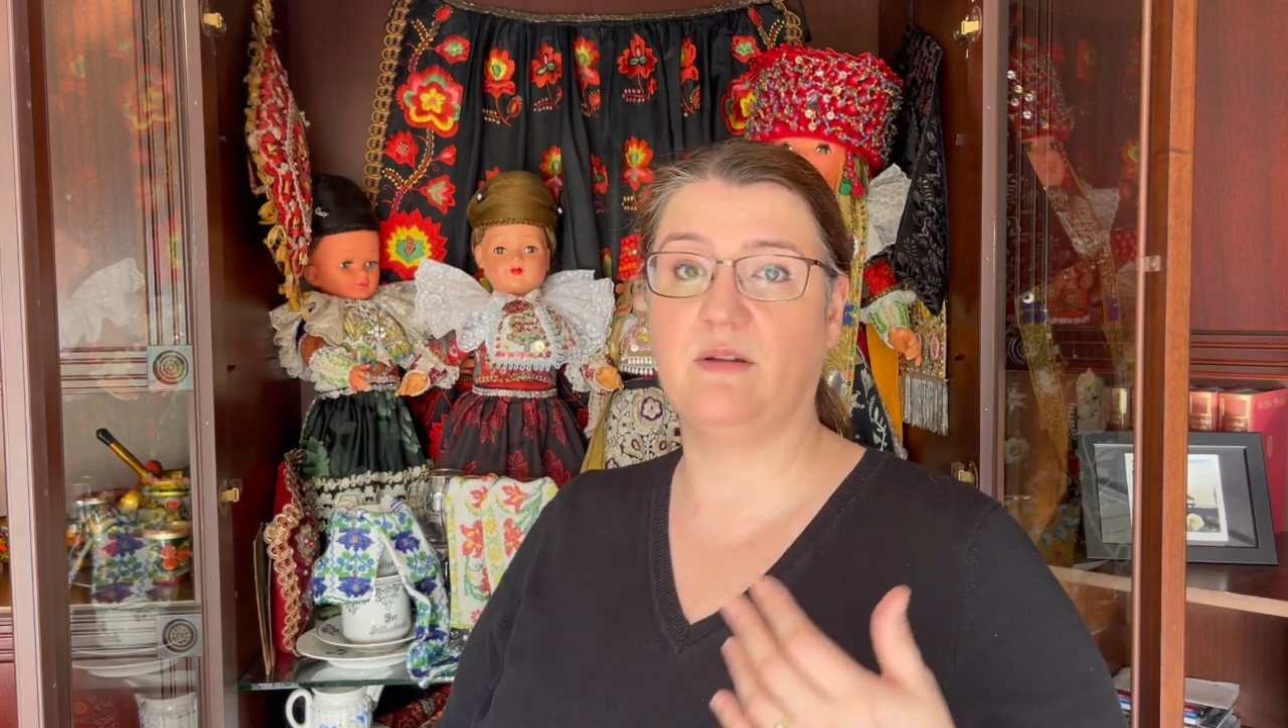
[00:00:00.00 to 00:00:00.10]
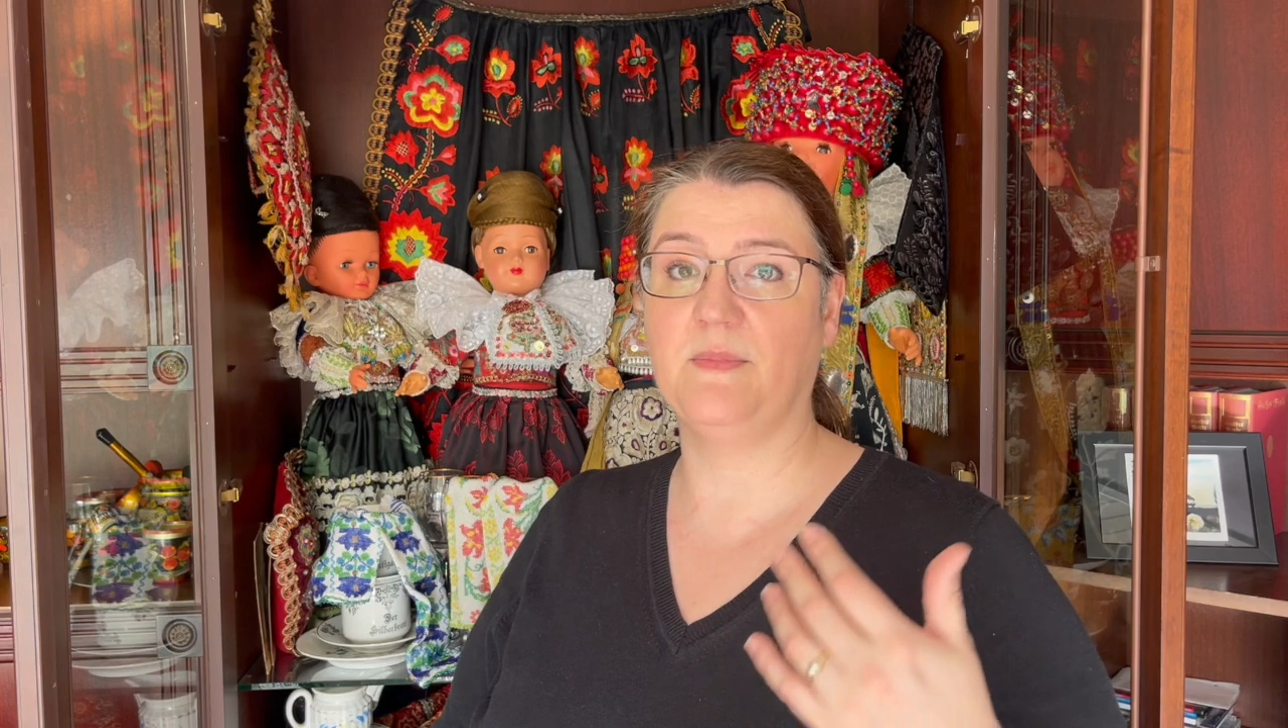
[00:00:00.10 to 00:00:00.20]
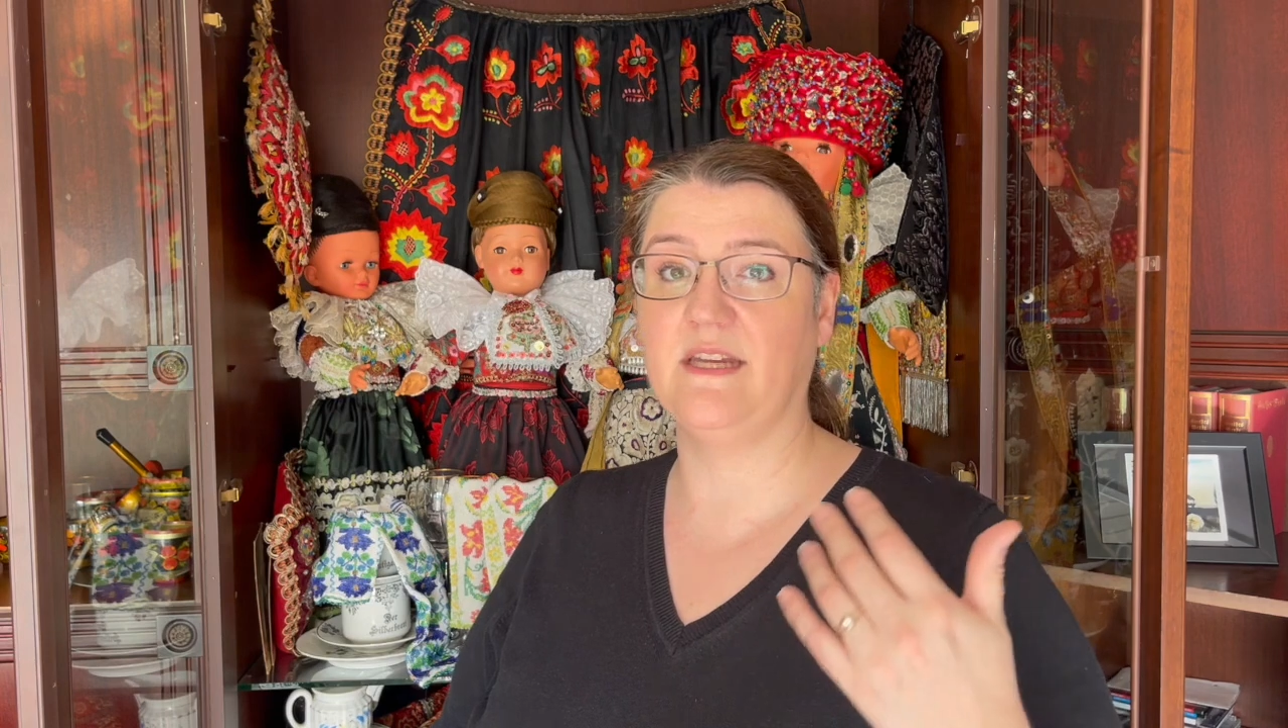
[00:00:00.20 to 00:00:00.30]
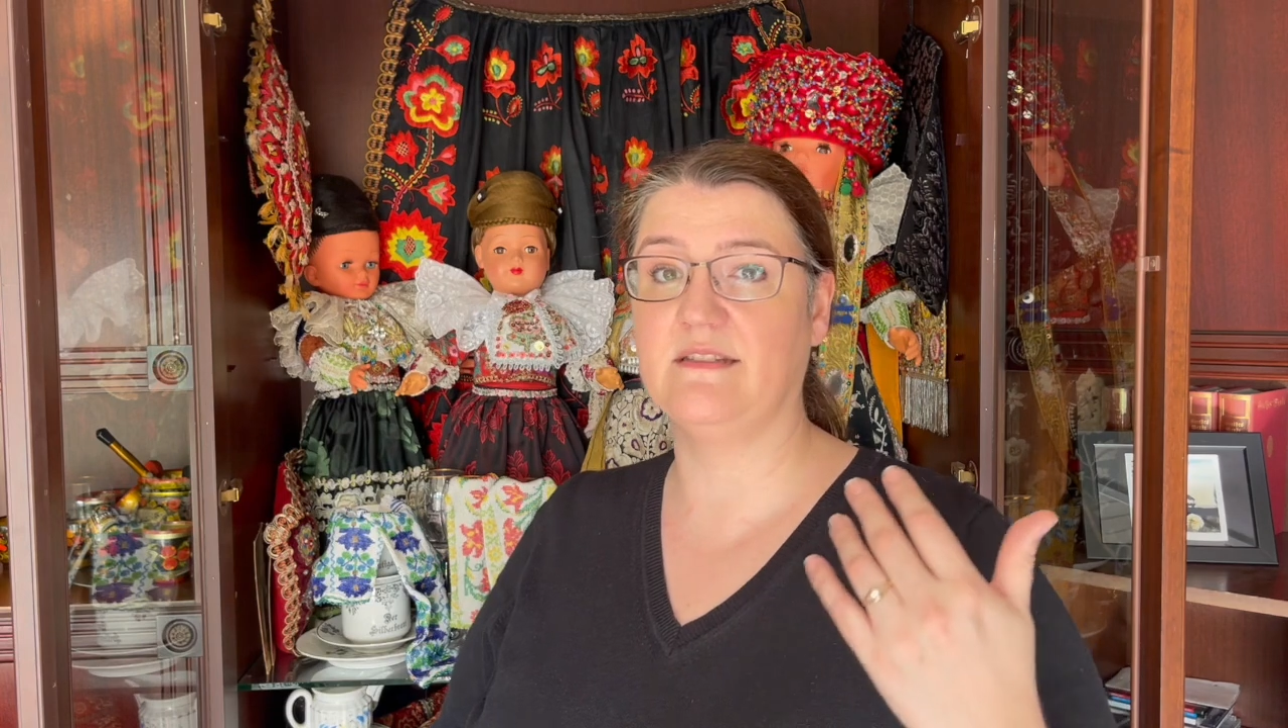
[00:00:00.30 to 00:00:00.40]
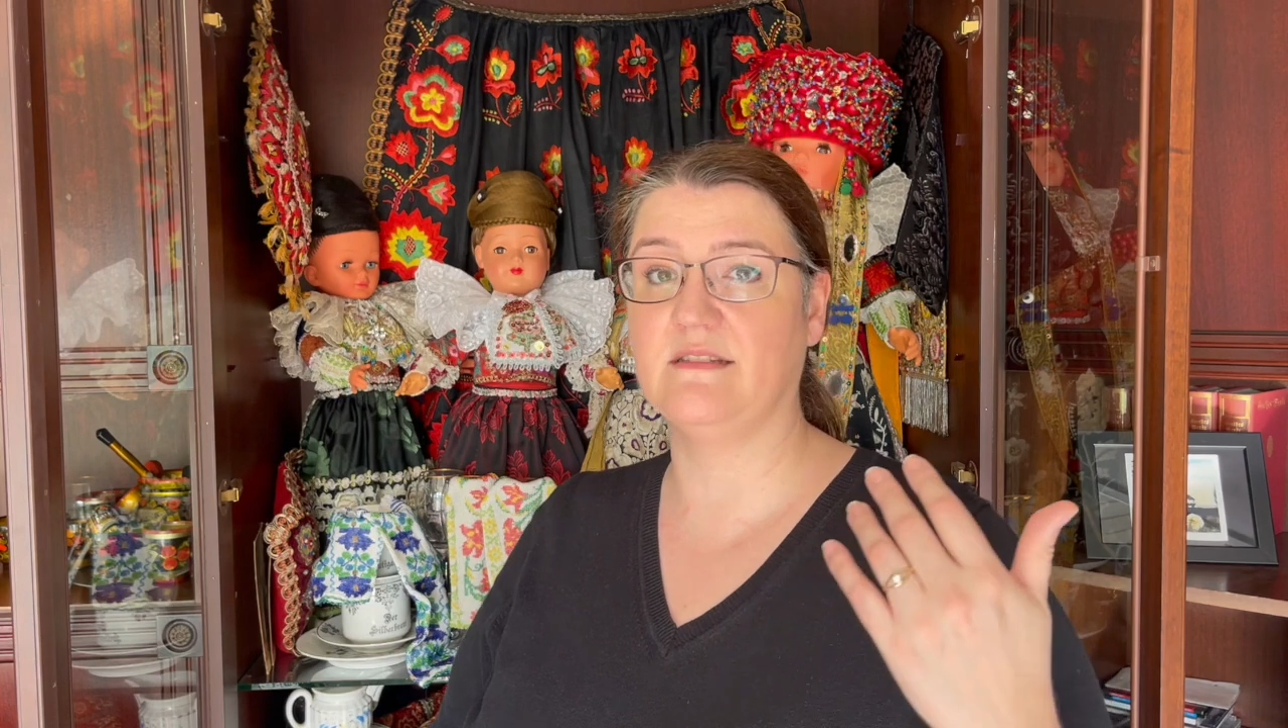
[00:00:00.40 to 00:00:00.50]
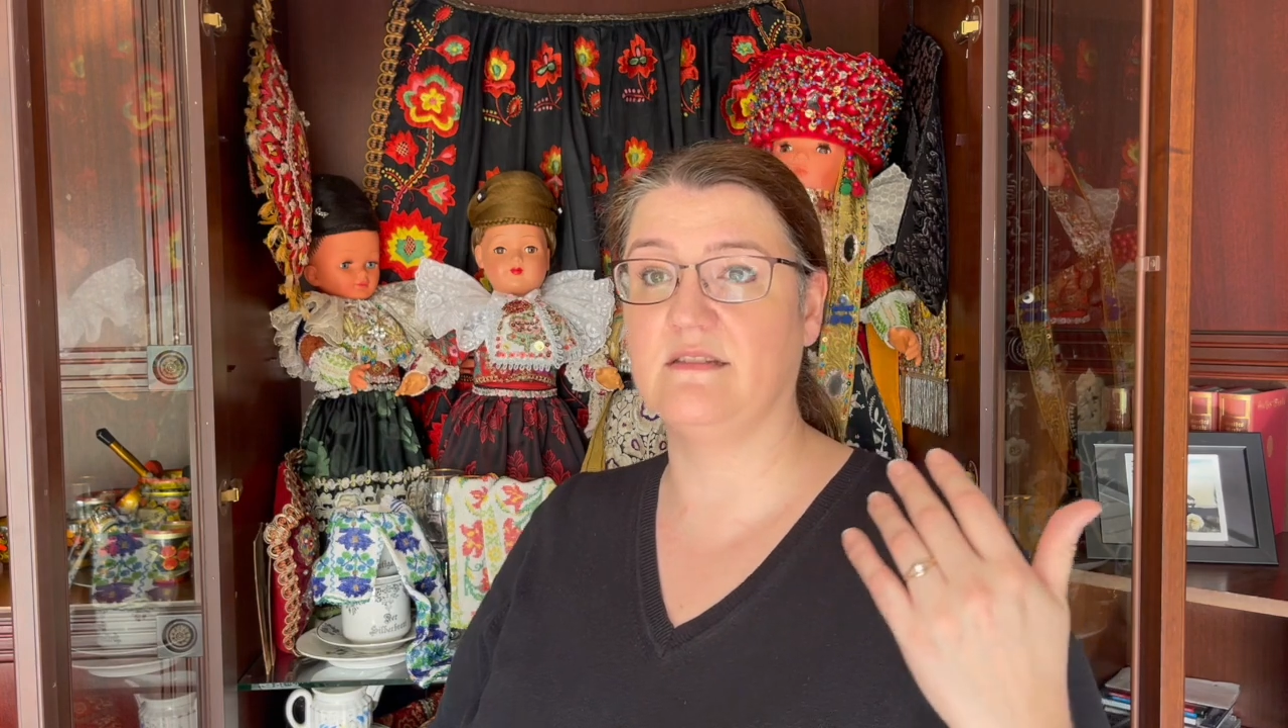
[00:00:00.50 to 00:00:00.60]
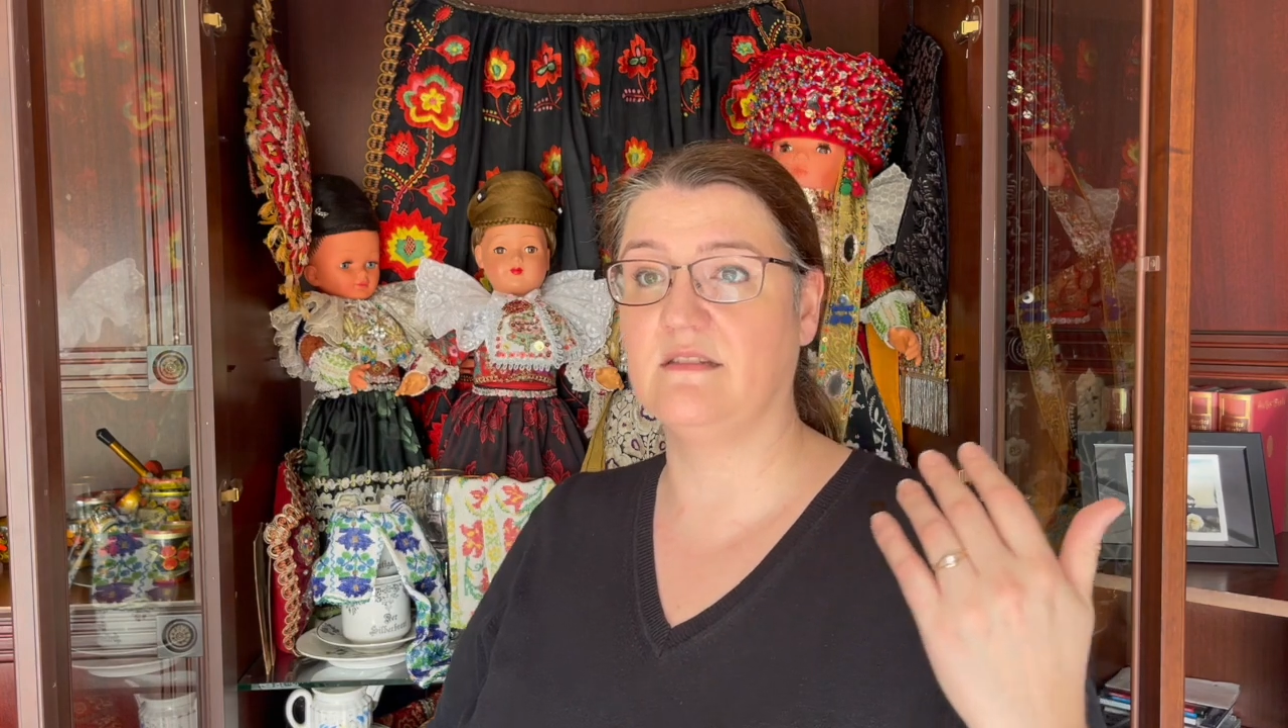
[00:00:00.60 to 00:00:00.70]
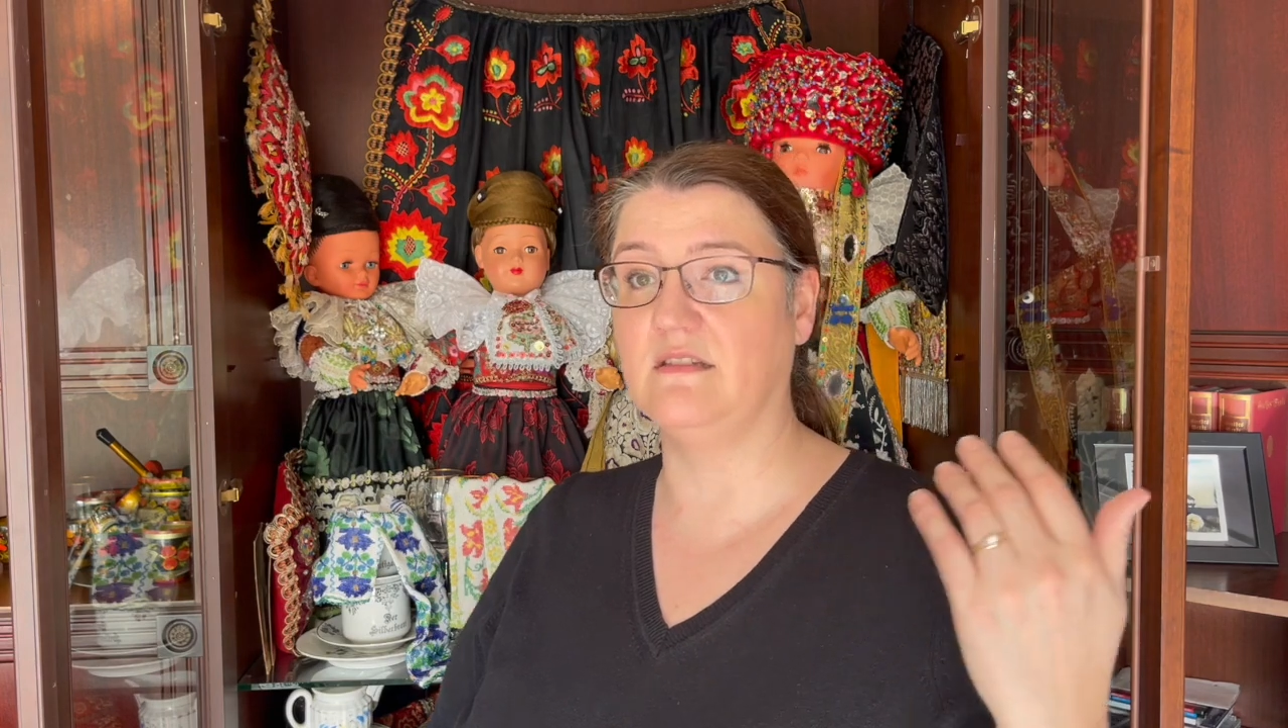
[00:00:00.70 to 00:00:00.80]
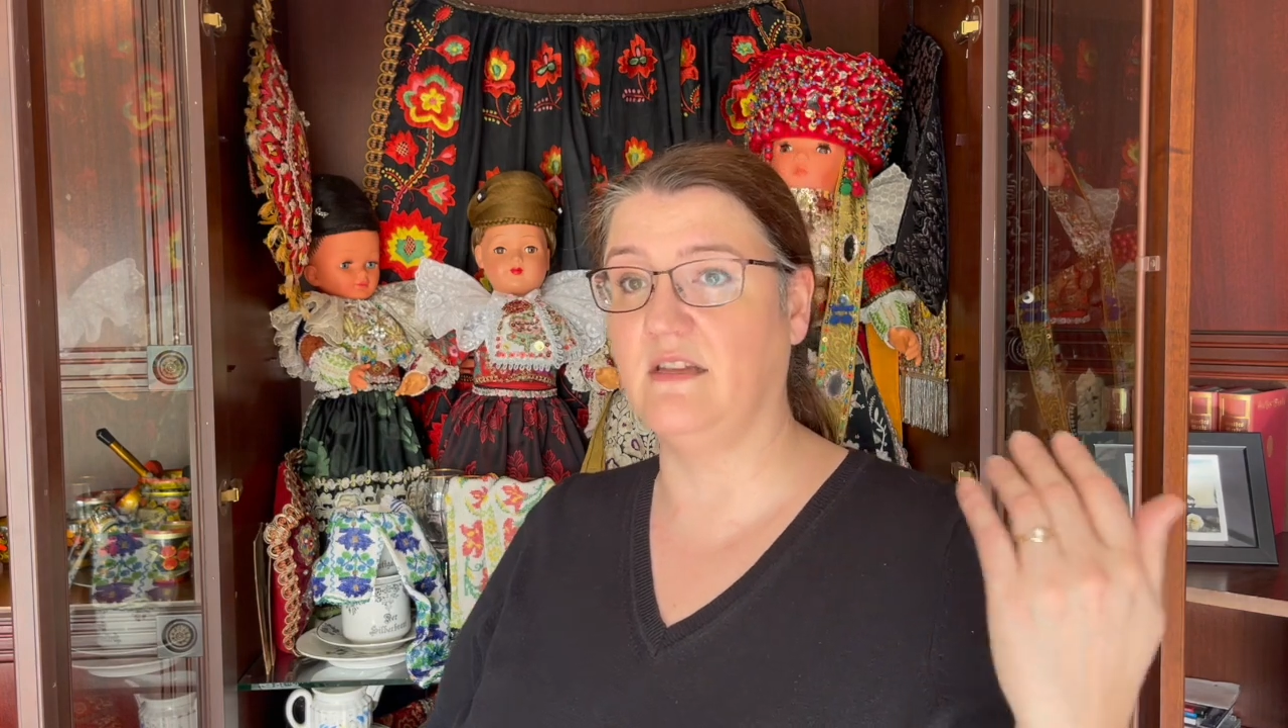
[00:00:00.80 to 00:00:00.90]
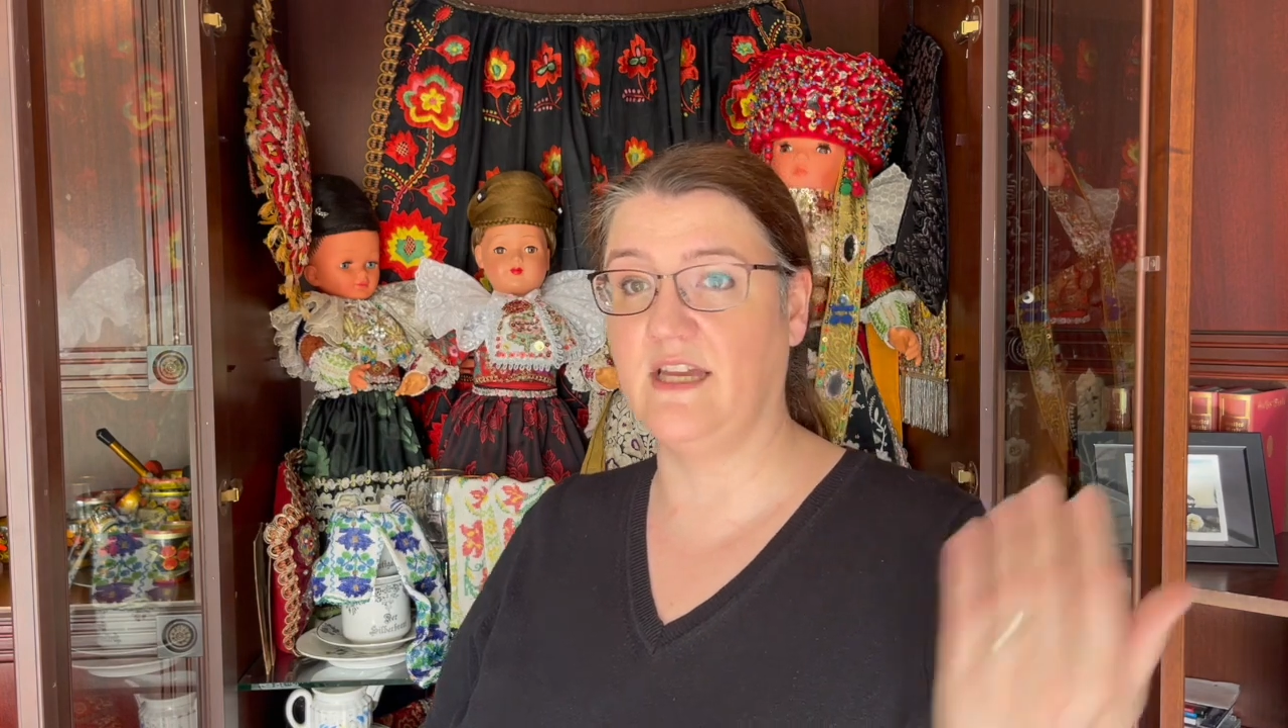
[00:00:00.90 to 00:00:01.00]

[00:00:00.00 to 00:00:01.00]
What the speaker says: basis and